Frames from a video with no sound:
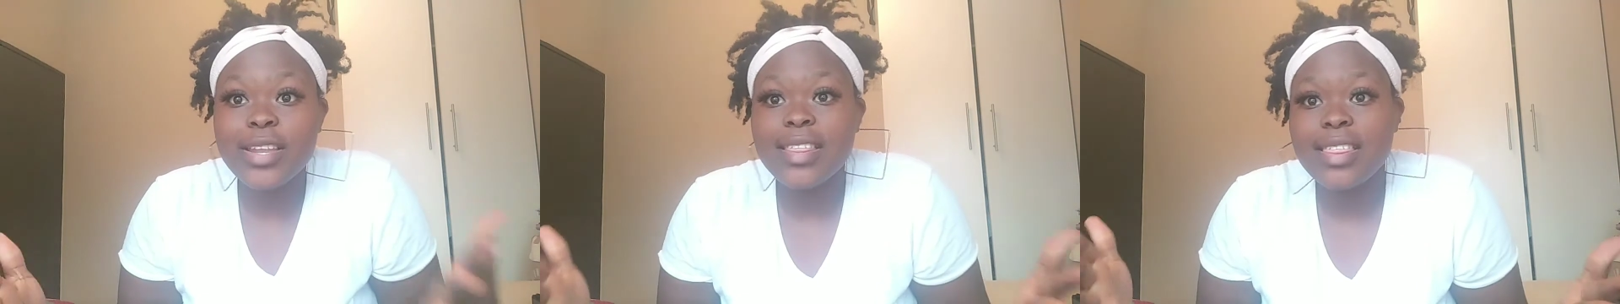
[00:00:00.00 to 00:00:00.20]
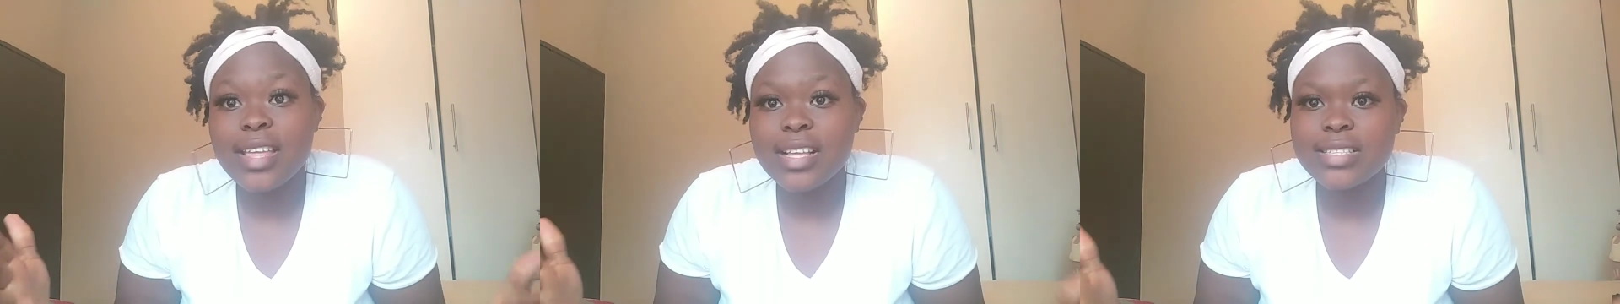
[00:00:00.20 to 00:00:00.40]

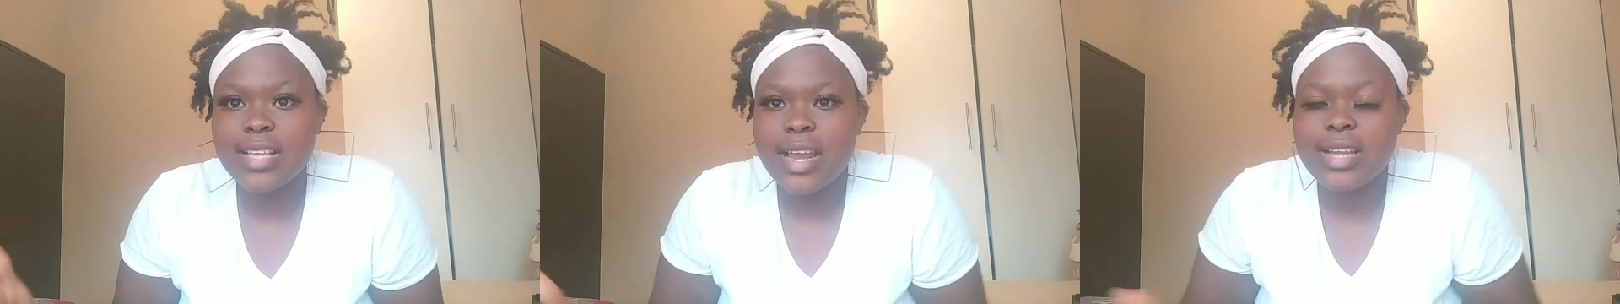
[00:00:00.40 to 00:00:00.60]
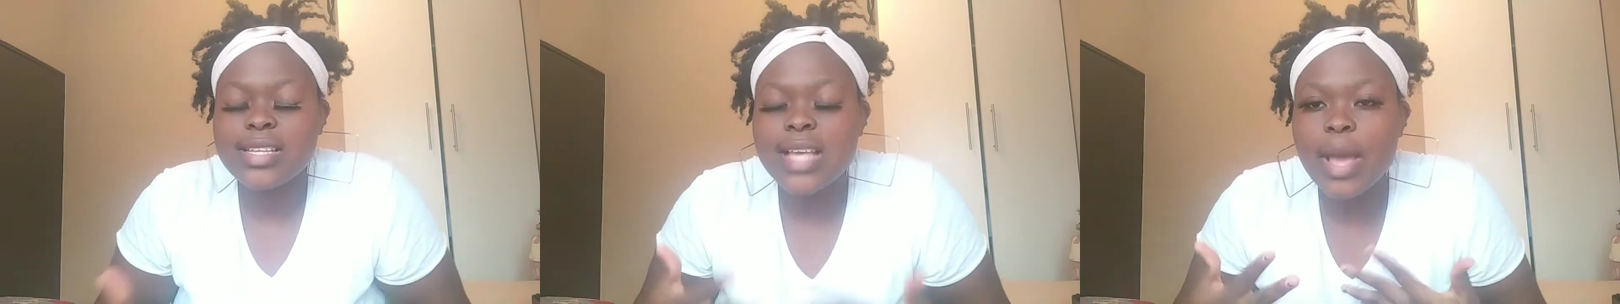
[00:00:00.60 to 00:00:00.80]
things
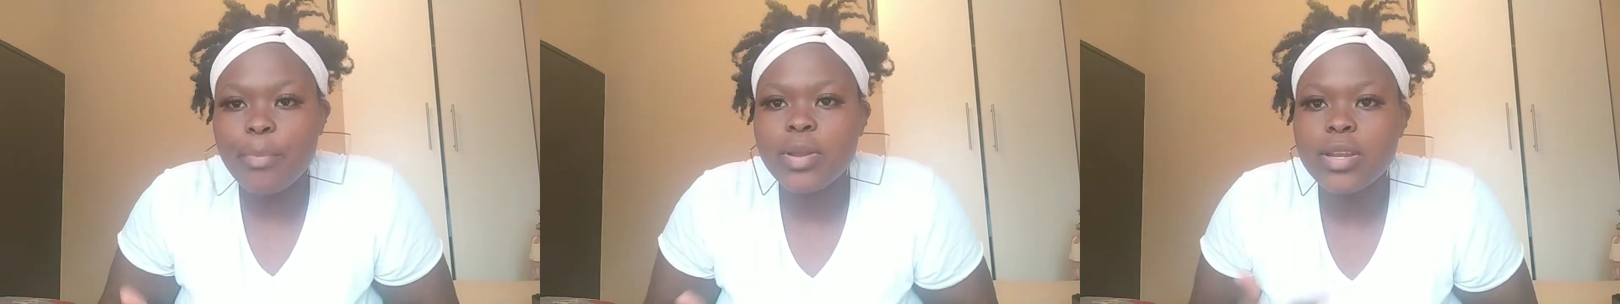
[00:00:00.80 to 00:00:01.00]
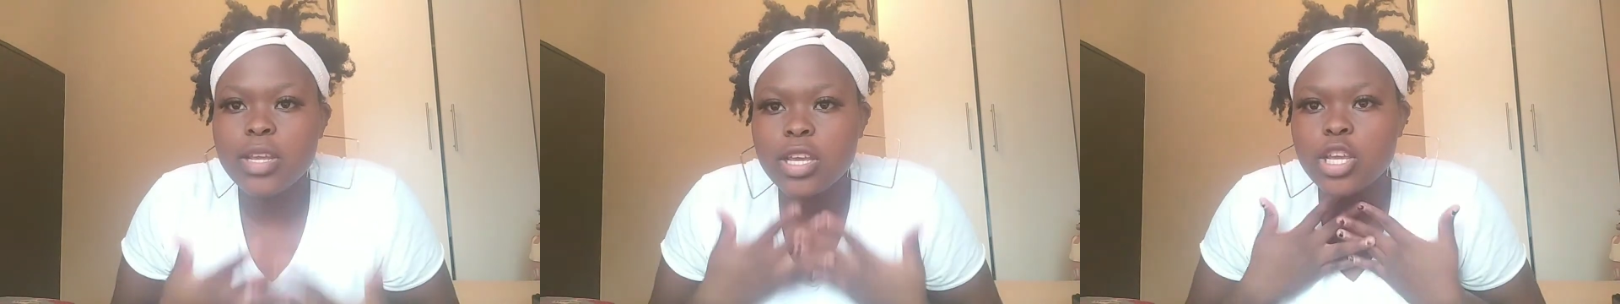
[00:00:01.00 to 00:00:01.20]
that's
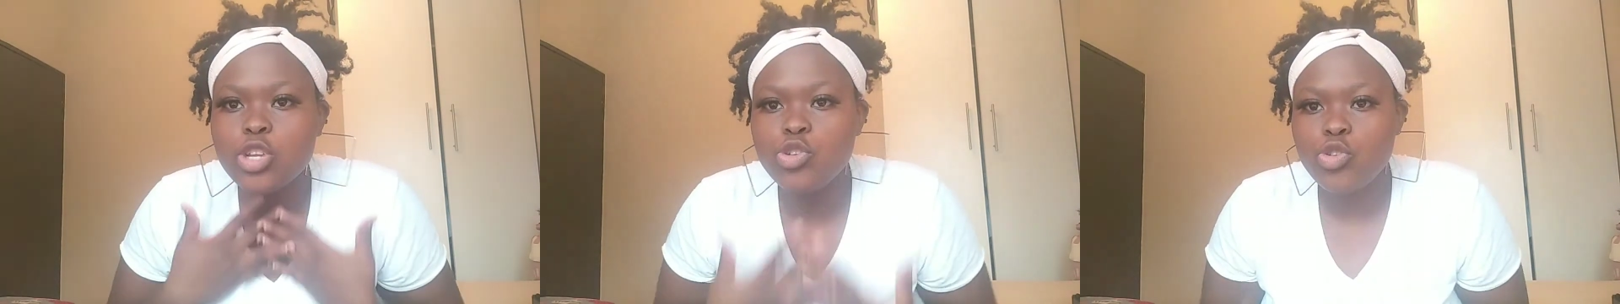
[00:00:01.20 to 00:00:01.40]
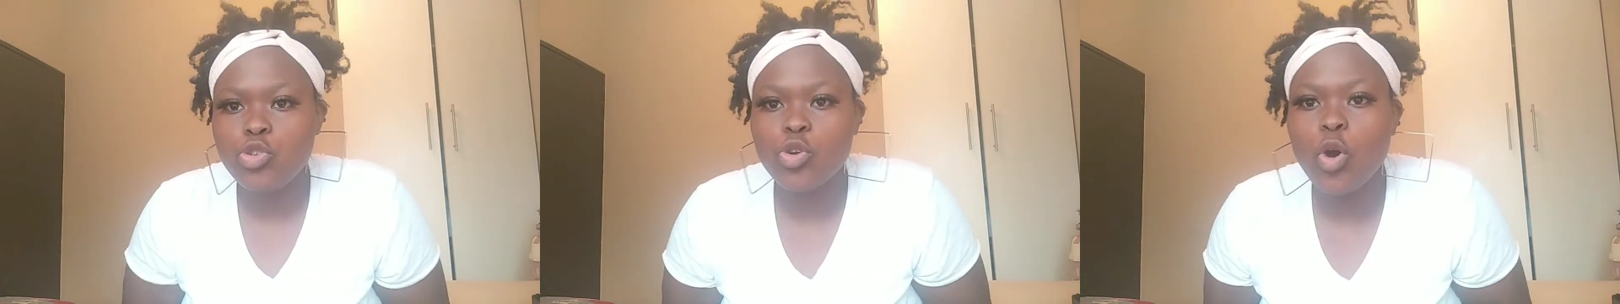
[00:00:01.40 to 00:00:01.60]
happening
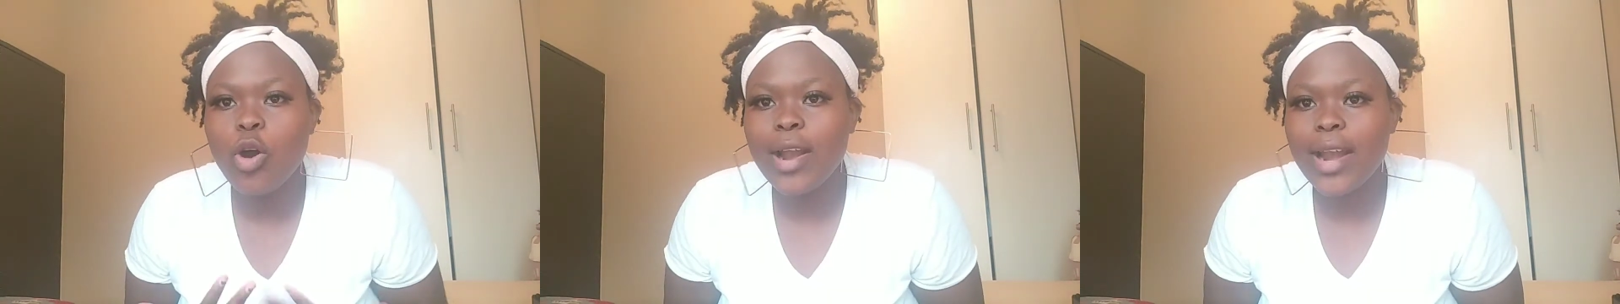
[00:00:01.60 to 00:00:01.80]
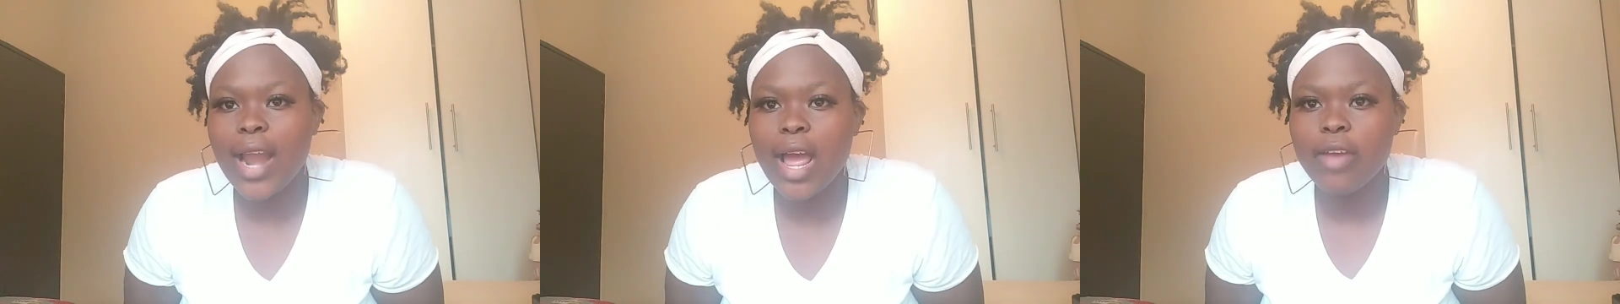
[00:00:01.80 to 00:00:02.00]
in
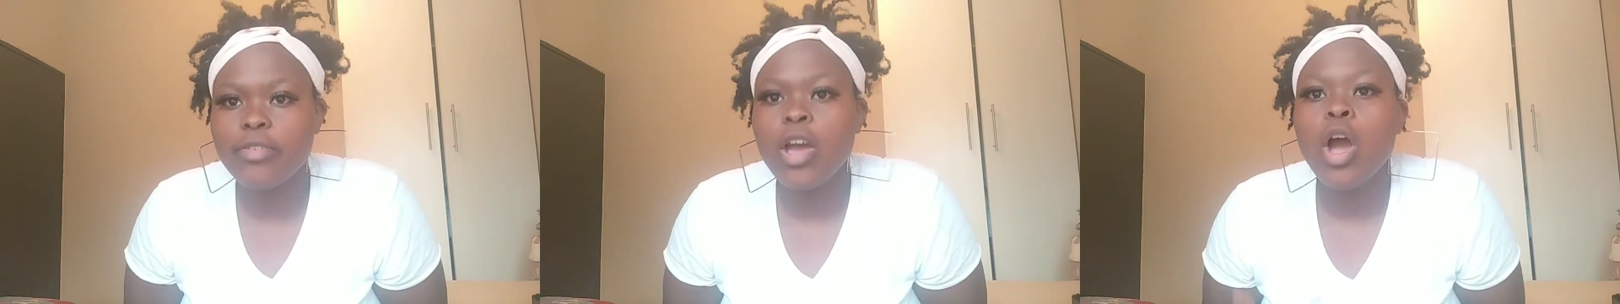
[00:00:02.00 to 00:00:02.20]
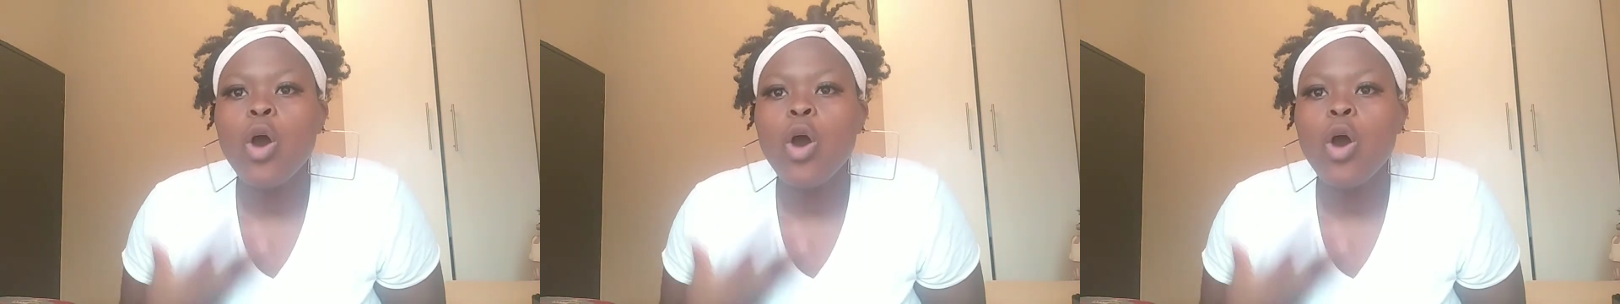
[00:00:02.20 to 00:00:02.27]
your life